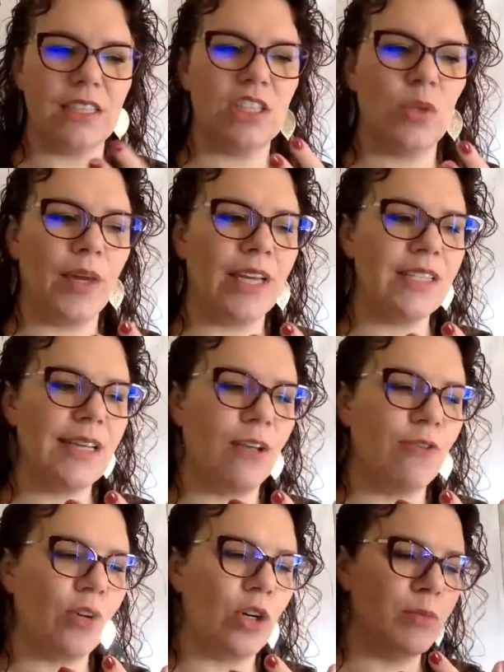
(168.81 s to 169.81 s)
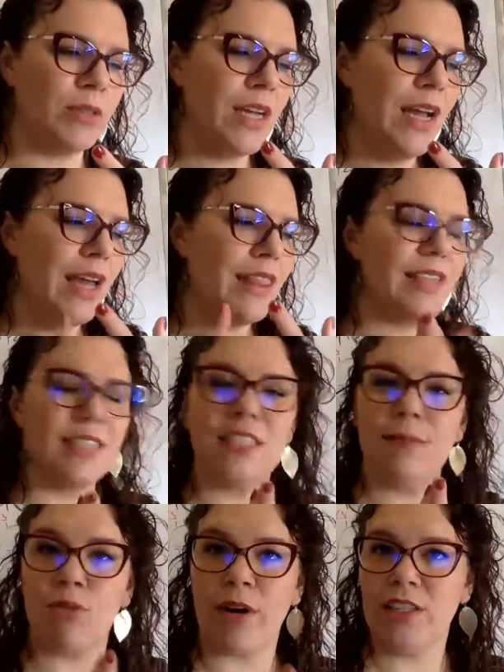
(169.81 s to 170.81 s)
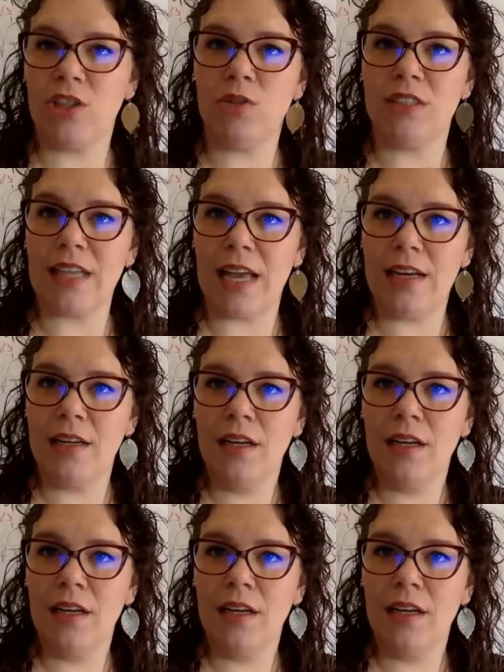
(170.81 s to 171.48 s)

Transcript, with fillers: So we can tell firms this is the price you set